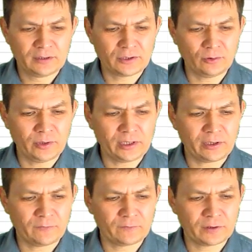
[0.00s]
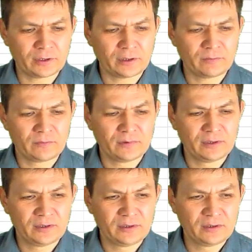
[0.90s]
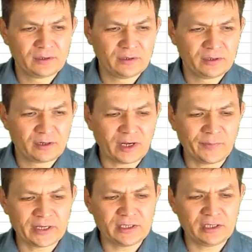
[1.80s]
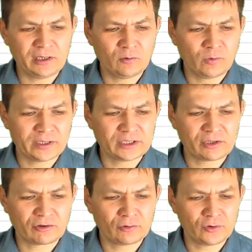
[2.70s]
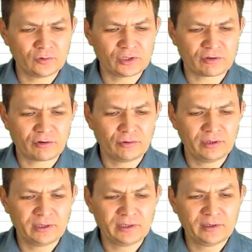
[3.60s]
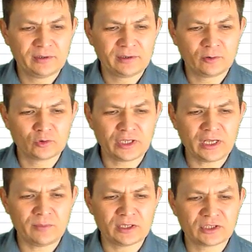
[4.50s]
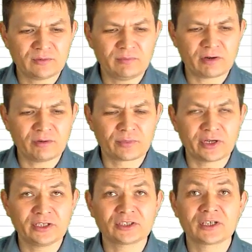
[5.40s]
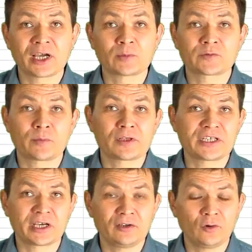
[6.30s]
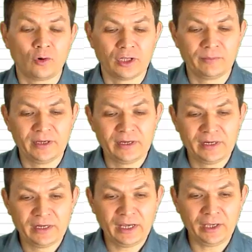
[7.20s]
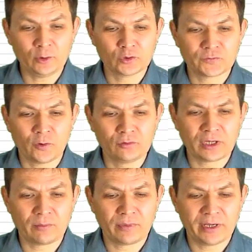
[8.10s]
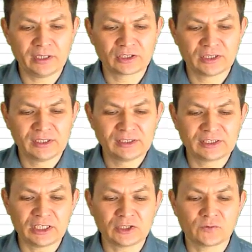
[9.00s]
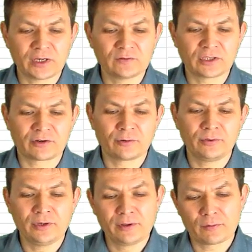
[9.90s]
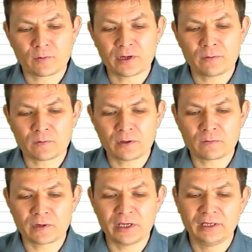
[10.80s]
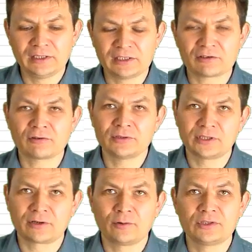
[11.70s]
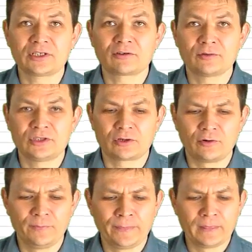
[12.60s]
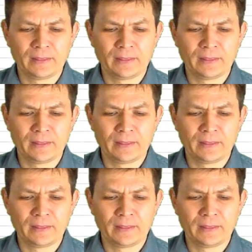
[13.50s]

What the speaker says: So we have rep ID 1020, whose name is Mary Briggs, comes from the second column, and whose phone number is 650-333-0000.